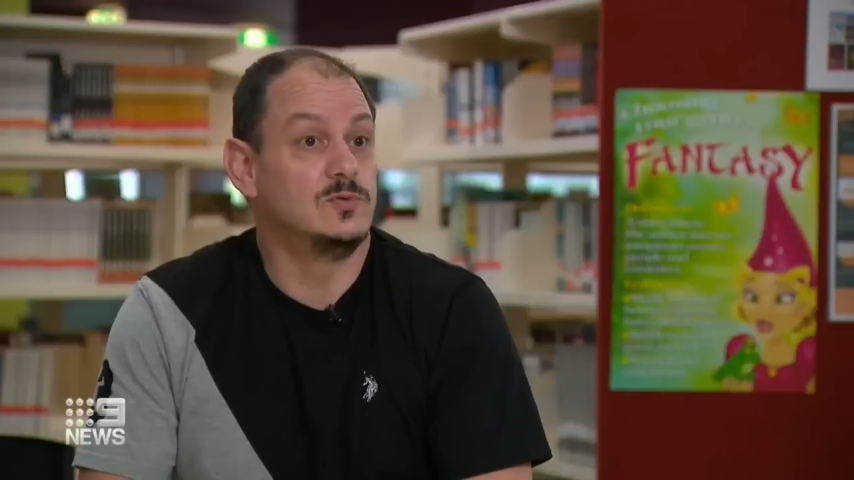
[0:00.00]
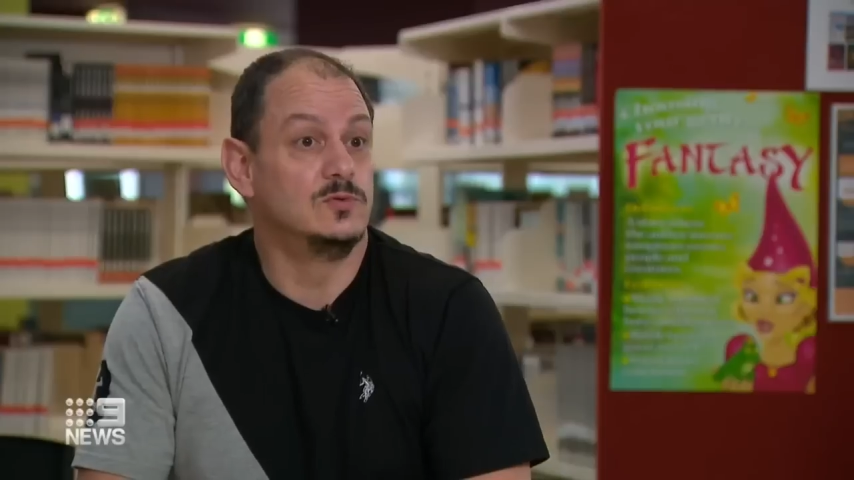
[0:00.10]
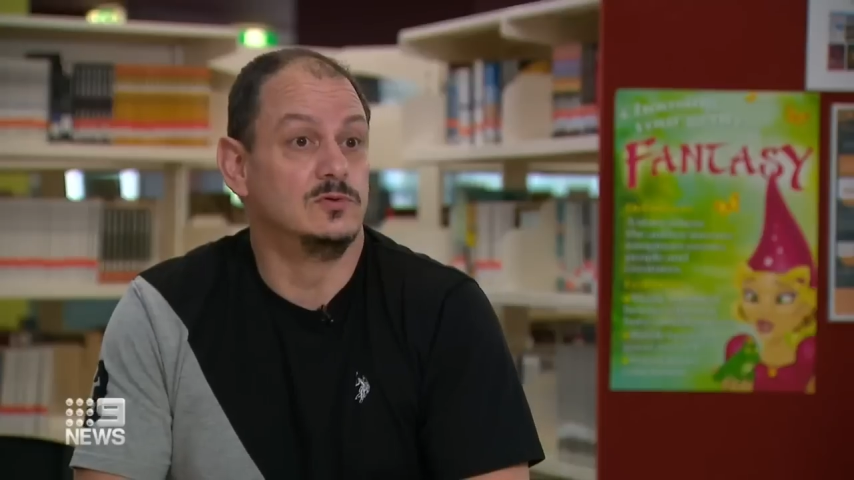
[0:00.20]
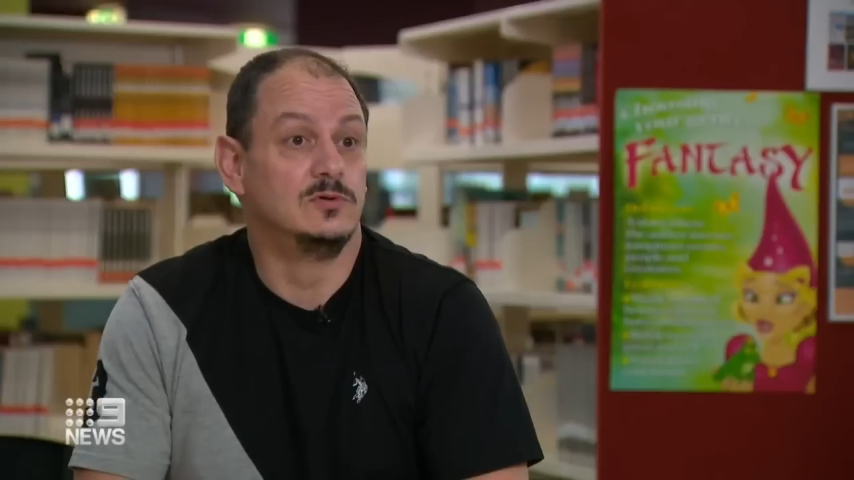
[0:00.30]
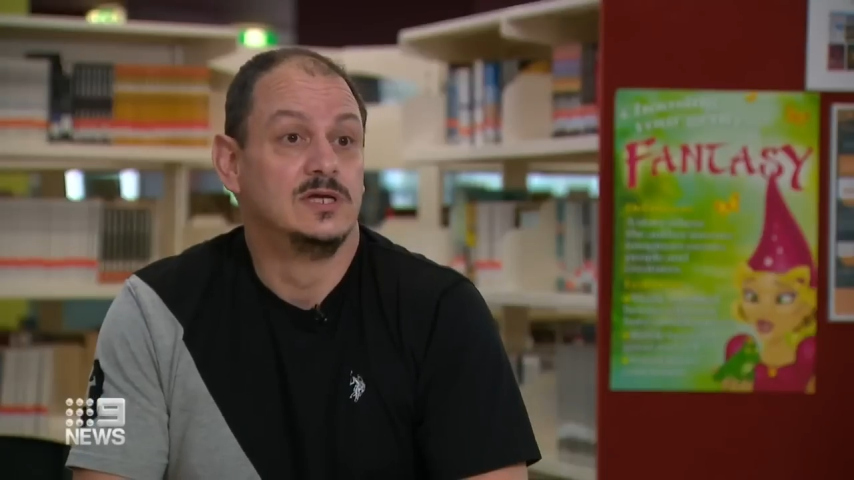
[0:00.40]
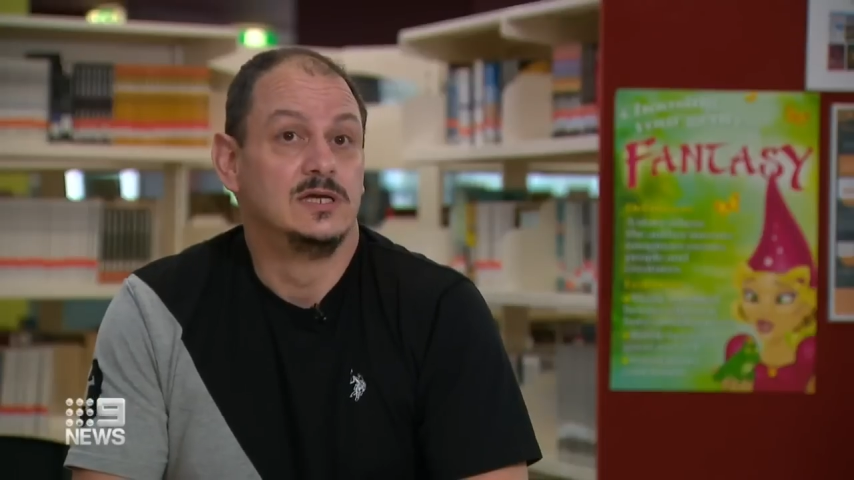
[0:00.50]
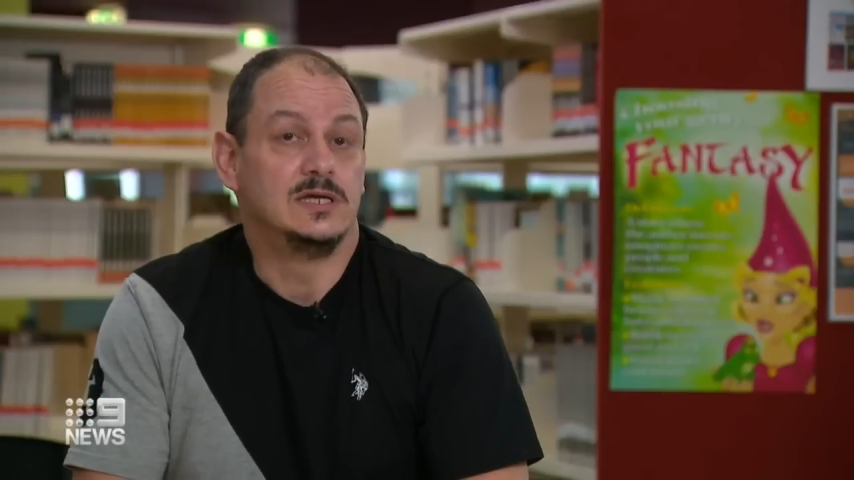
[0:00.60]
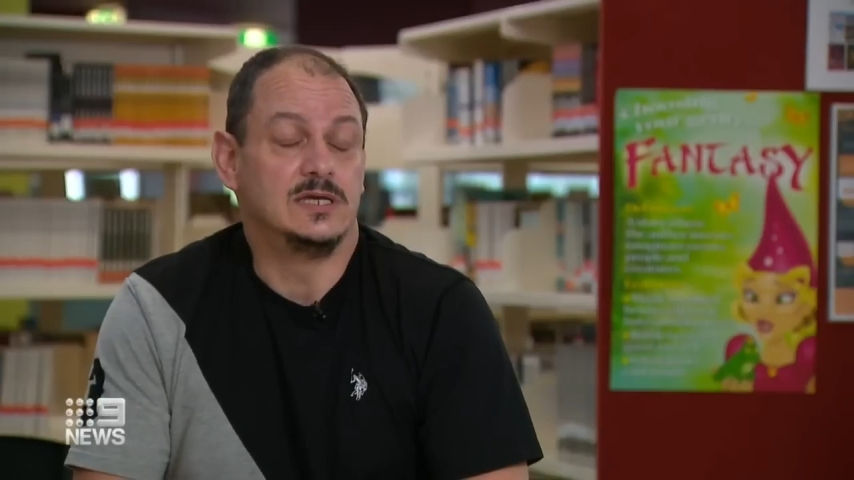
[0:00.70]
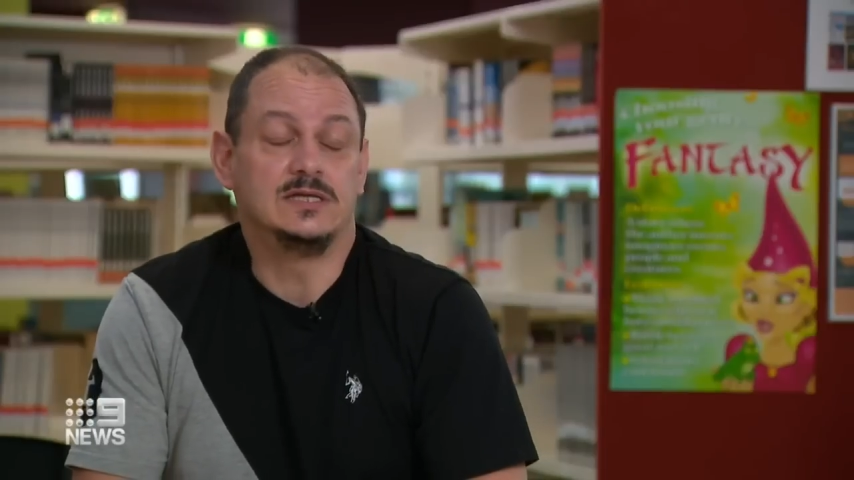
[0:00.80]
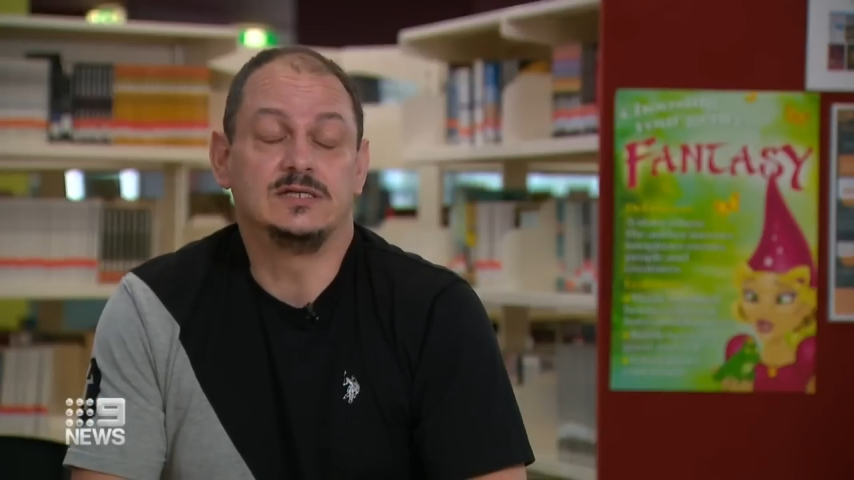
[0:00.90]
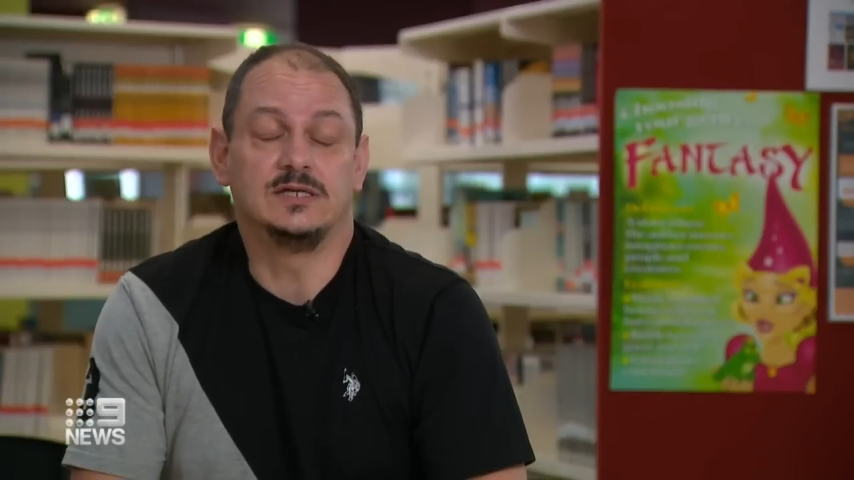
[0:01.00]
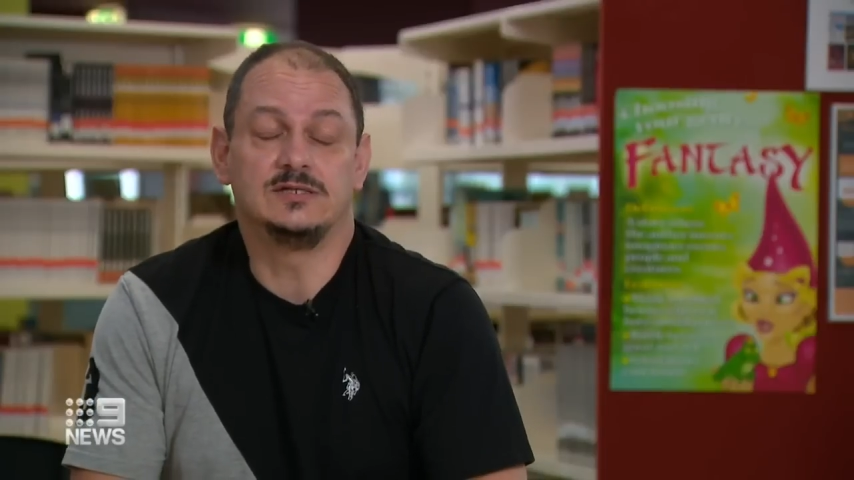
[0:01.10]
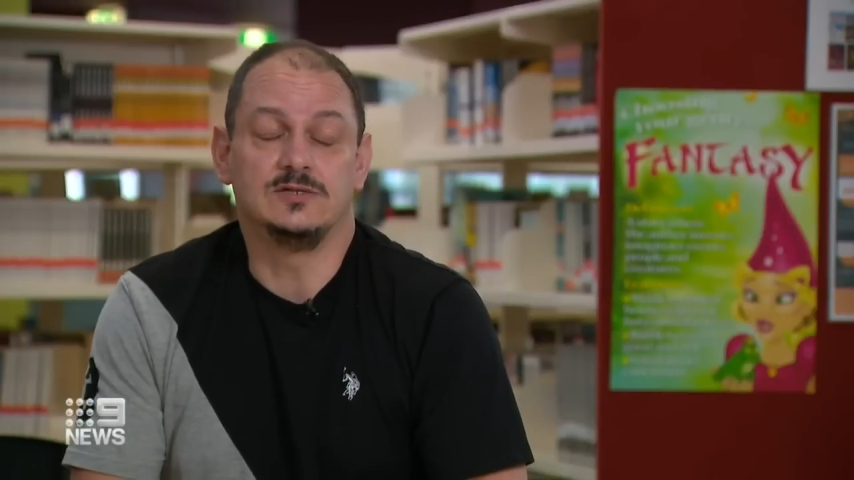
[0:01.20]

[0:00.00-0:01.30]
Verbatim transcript: You will need to get